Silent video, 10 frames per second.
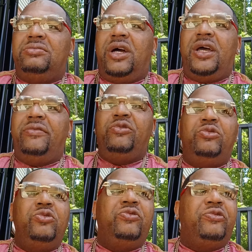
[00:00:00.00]
I have no
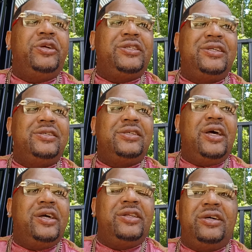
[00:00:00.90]
new friends. I
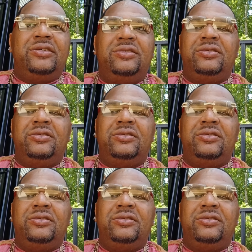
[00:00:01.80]
desire none.